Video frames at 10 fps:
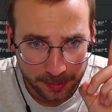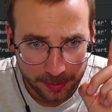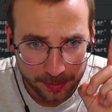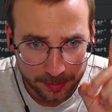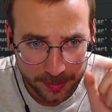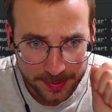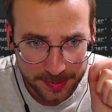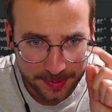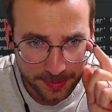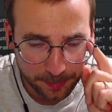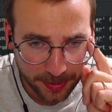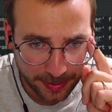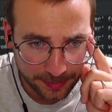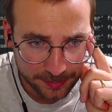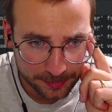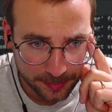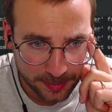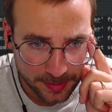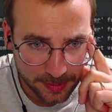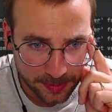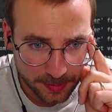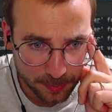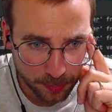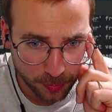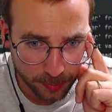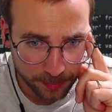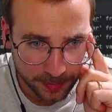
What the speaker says: This isn't a bad system prompt.